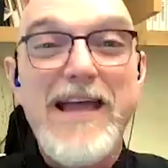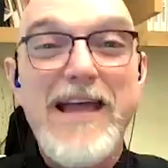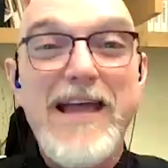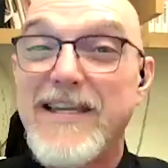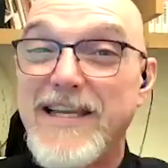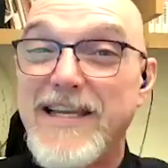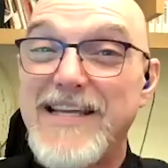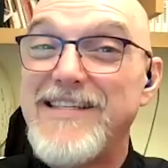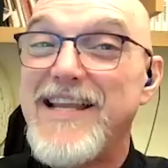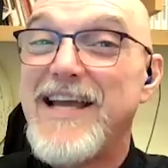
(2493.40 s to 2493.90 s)
be
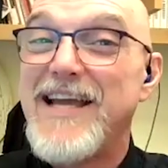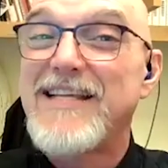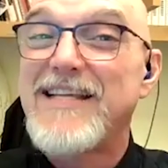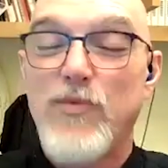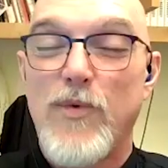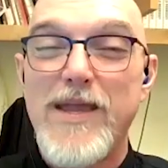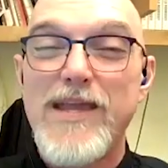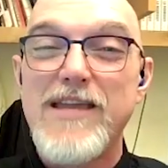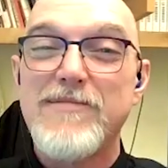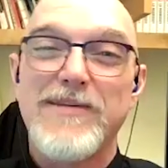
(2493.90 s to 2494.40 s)
back again
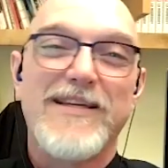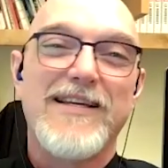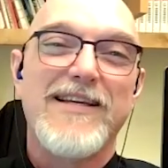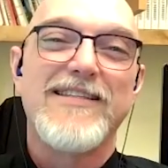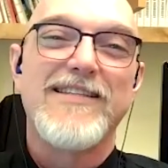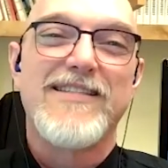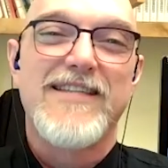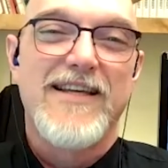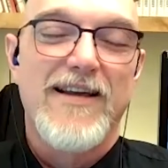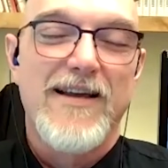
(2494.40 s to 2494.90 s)
next week
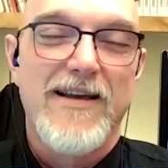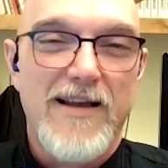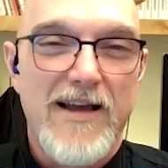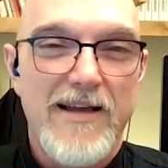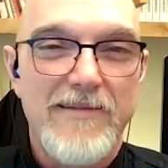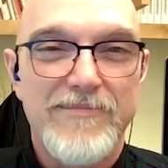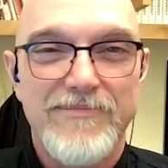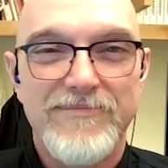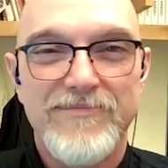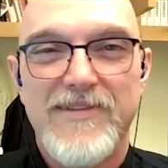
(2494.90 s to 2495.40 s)
because
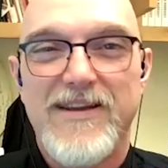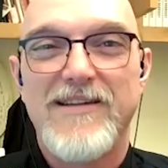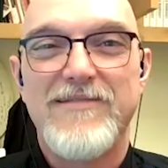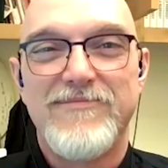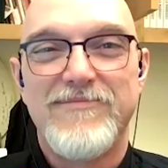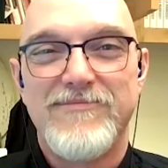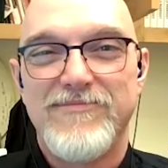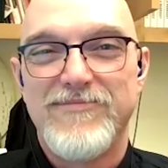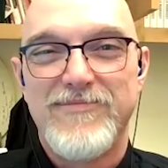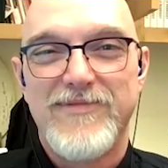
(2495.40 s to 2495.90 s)

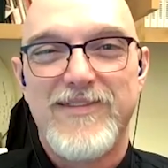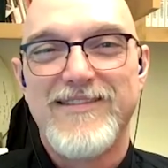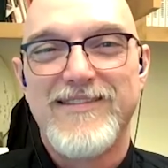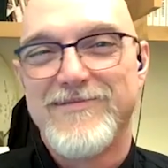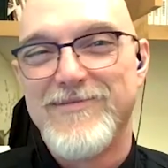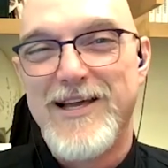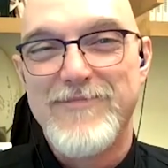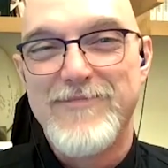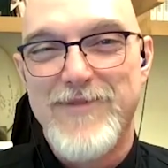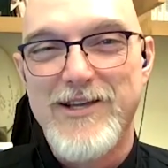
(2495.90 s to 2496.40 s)

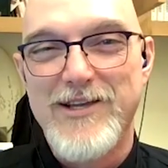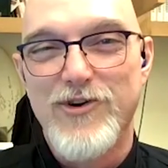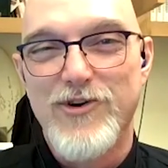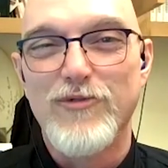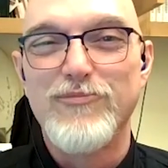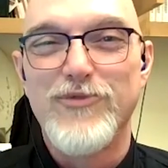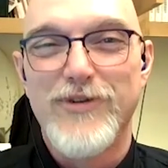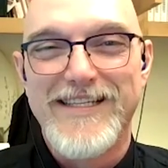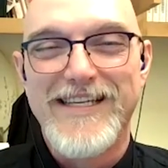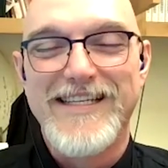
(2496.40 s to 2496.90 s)
my
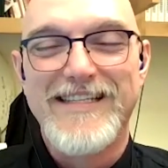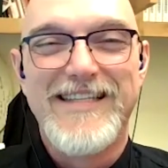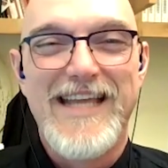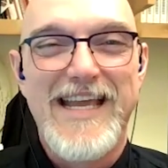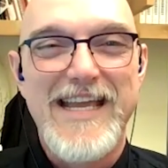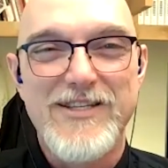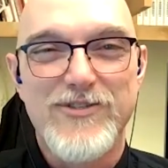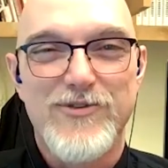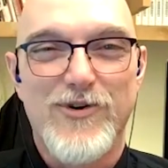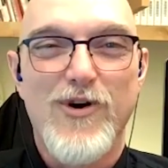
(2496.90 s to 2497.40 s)
gold bricking
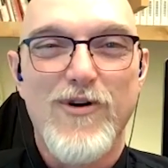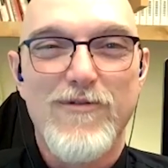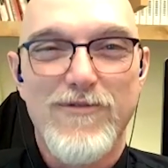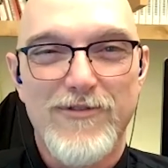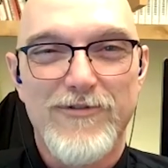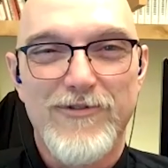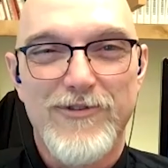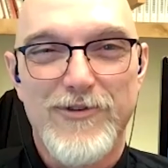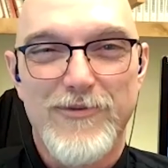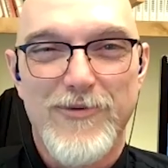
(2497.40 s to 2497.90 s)
days are
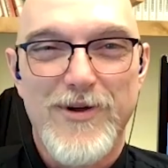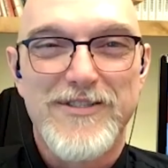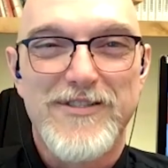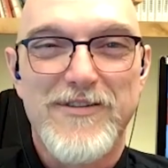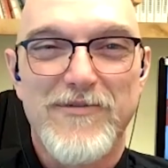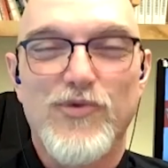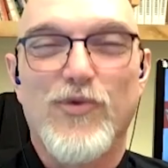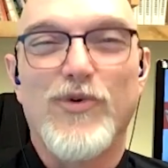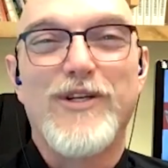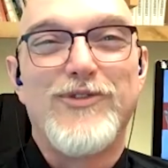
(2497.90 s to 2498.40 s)
over for the
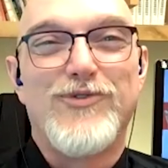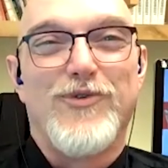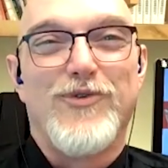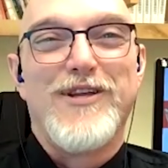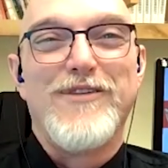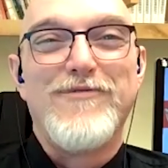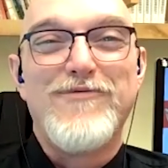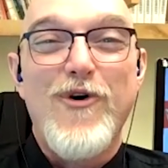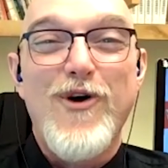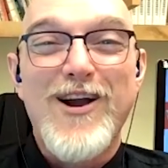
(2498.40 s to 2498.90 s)
rest of
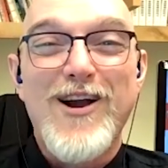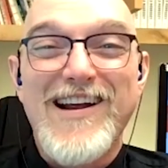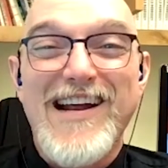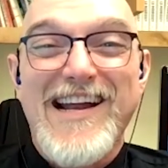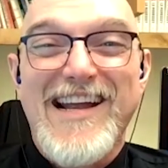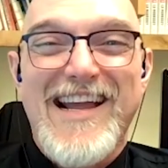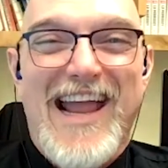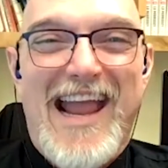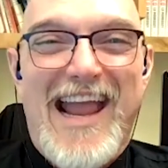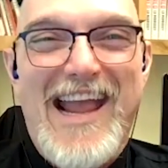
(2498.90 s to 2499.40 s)

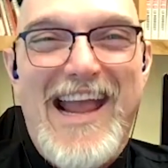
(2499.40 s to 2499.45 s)
2024